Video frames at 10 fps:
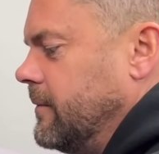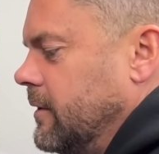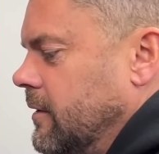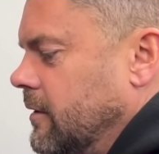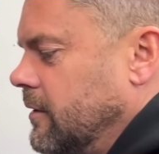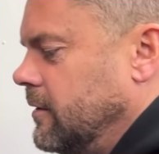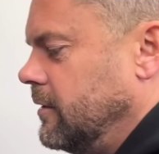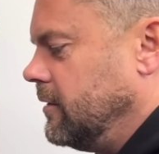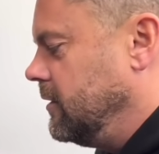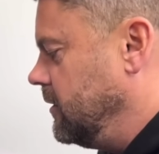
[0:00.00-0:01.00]
That's all right.
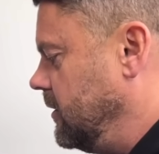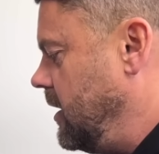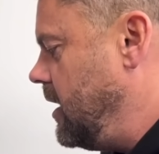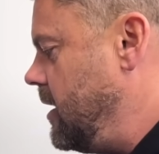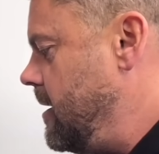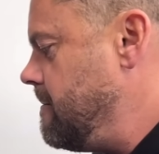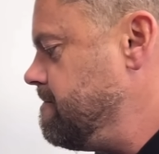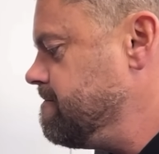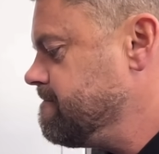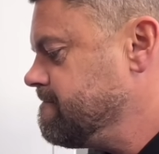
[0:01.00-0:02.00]
No
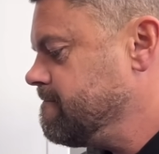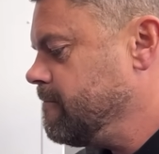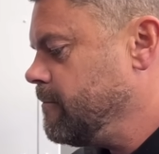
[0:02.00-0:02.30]
worries.